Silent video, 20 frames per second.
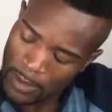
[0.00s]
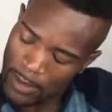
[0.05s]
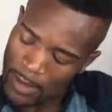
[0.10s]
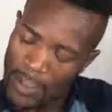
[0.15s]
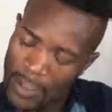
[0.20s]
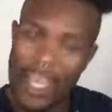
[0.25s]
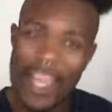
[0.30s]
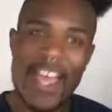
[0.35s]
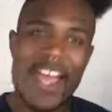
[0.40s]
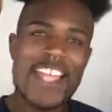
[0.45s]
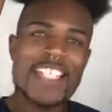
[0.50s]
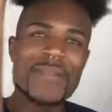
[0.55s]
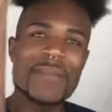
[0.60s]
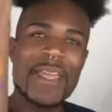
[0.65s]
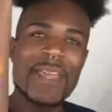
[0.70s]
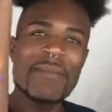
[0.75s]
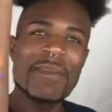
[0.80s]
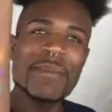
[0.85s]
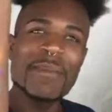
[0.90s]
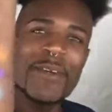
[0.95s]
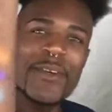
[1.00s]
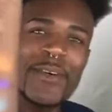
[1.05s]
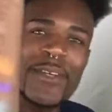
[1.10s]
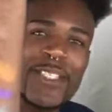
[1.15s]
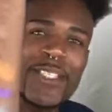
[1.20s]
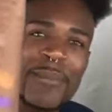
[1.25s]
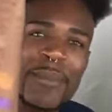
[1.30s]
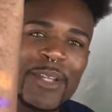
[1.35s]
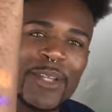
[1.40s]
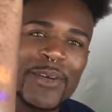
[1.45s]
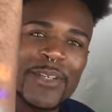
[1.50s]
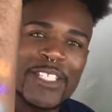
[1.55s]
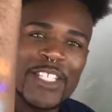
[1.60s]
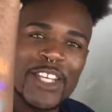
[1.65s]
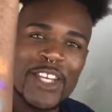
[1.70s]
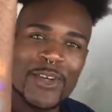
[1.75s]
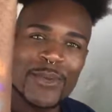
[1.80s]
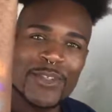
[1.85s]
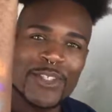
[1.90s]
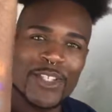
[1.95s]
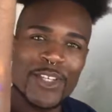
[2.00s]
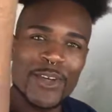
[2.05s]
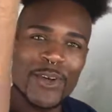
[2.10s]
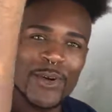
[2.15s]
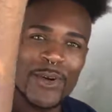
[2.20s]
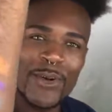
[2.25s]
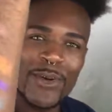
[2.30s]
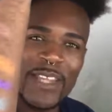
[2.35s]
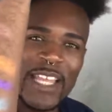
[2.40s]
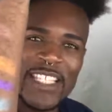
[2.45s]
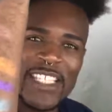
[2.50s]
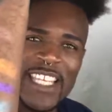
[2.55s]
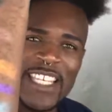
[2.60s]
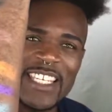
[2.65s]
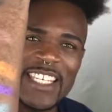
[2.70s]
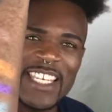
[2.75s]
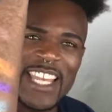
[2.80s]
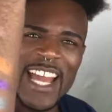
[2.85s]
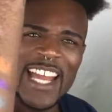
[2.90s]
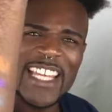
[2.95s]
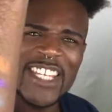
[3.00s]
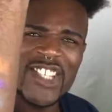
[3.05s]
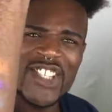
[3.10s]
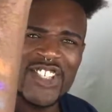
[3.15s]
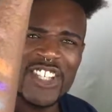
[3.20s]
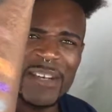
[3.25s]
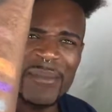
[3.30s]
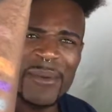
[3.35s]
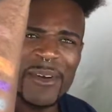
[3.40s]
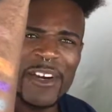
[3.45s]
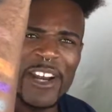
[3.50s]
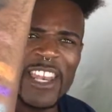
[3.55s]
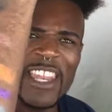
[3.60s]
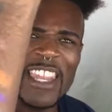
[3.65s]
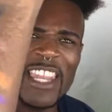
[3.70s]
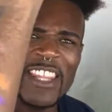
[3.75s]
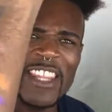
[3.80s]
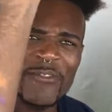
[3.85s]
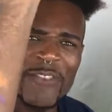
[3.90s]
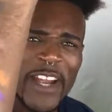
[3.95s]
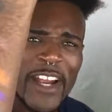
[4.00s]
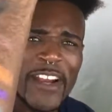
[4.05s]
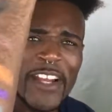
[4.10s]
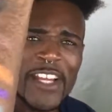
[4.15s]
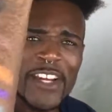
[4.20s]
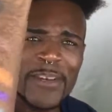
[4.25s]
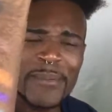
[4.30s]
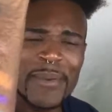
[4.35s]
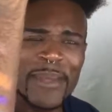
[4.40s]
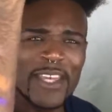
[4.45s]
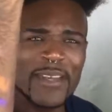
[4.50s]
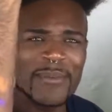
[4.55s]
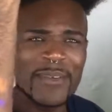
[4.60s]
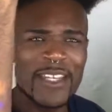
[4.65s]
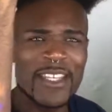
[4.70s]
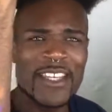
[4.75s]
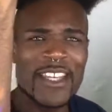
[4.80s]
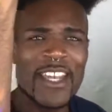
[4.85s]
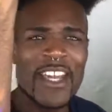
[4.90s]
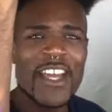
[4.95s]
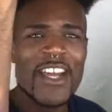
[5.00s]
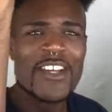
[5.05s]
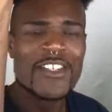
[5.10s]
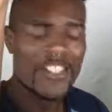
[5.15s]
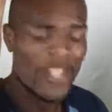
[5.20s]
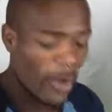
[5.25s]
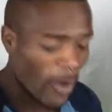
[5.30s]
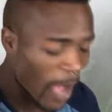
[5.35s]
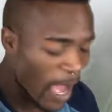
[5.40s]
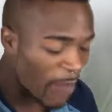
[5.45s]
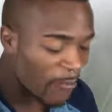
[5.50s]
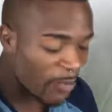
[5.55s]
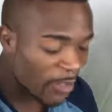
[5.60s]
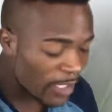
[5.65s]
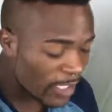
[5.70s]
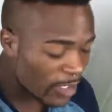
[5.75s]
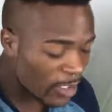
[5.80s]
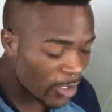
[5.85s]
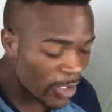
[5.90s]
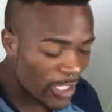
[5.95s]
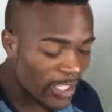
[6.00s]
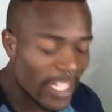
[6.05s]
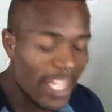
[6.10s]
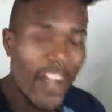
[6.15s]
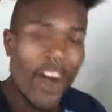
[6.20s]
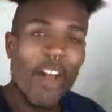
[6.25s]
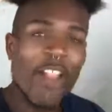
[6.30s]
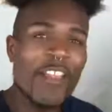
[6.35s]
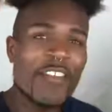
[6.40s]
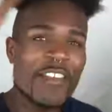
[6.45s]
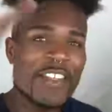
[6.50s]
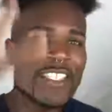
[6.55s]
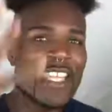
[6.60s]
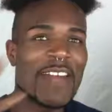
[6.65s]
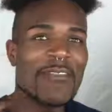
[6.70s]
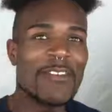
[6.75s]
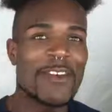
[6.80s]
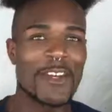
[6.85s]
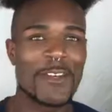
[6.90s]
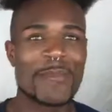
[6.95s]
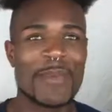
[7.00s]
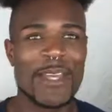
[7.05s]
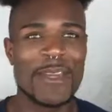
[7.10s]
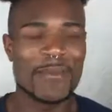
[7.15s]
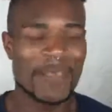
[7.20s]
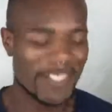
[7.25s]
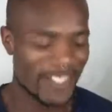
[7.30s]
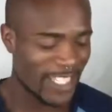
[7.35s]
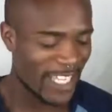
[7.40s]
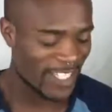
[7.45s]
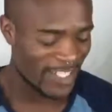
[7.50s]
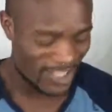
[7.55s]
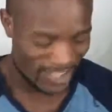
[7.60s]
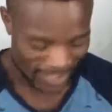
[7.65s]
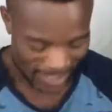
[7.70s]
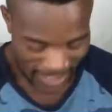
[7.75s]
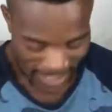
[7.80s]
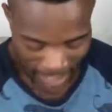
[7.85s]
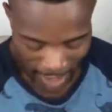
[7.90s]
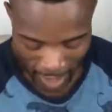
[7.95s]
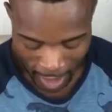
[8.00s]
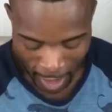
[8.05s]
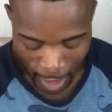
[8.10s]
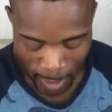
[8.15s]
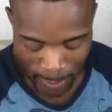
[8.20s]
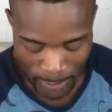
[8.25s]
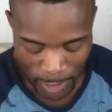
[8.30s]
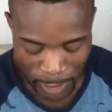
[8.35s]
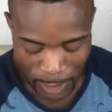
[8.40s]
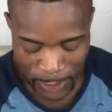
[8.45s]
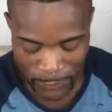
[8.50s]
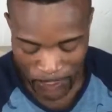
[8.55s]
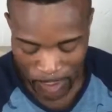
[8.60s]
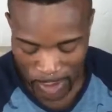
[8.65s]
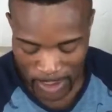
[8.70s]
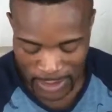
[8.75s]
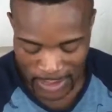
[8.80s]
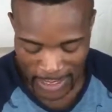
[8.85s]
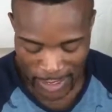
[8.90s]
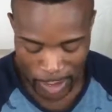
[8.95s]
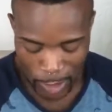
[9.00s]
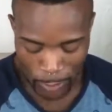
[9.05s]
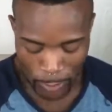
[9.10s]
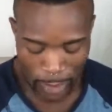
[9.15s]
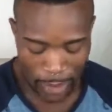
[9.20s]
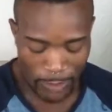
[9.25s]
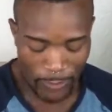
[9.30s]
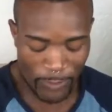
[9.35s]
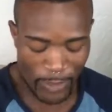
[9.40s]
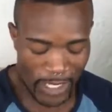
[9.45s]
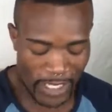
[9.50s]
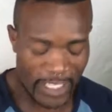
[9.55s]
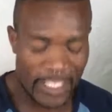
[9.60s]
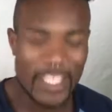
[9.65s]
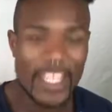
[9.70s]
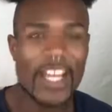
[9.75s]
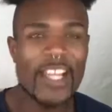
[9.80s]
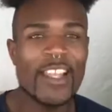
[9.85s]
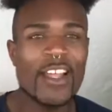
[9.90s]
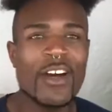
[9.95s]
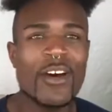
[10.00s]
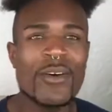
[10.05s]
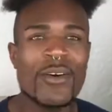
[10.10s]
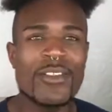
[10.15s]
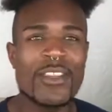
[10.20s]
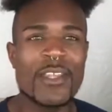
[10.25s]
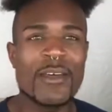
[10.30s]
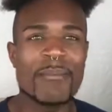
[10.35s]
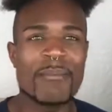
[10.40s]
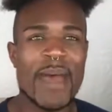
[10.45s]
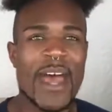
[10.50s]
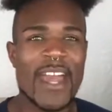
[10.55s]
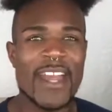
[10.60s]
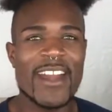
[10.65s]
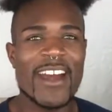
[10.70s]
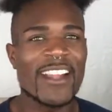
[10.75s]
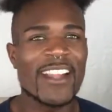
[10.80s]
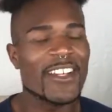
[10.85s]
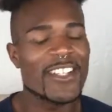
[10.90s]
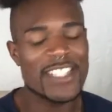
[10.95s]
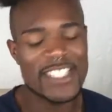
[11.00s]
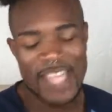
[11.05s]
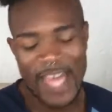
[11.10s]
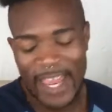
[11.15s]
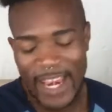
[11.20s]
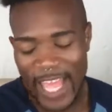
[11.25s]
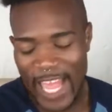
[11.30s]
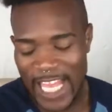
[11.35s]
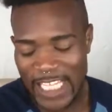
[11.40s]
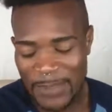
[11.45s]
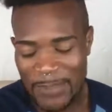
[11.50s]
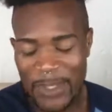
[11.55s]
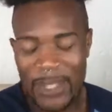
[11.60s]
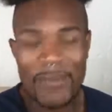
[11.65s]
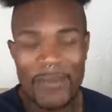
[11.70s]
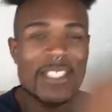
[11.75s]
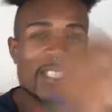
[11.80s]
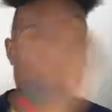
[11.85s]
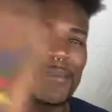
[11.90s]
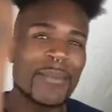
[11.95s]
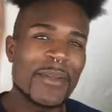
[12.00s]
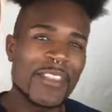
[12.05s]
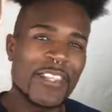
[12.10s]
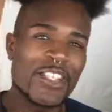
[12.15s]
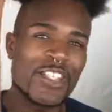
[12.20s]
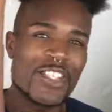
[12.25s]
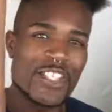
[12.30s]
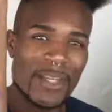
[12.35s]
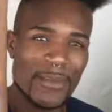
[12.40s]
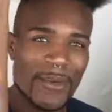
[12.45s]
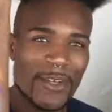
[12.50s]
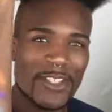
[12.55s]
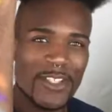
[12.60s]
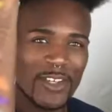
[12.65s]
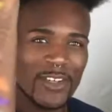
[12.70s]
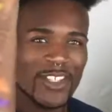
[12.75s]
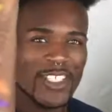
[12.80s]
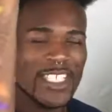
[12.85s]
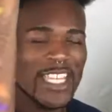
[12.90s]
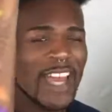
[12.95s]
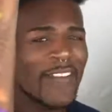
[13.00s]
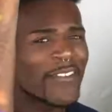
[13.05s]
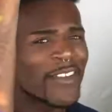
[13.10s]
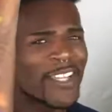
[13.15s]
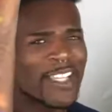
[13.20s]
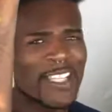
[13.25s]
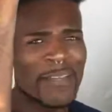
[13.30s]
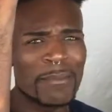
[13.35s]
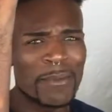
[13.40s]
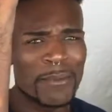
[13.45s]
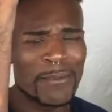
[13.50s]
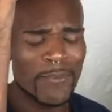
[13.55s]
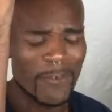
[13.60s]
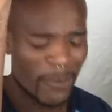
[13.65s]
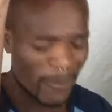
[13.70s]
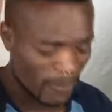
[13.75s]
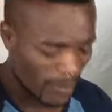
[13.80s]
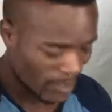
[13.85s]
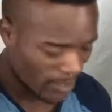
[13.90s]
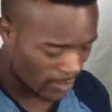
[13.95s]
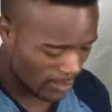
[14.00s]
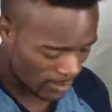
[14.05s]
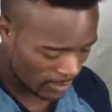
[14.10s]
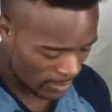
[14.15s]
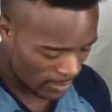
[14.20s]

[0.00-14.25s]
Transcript: Yes, baby blue is cute too. That's a nice shimmer and very good pigment. So I'm really learning that all of these have good pigmentation. Those first like green, red, and yellow, the matte colors, not as pigmented, but the shimmers are definitely performing.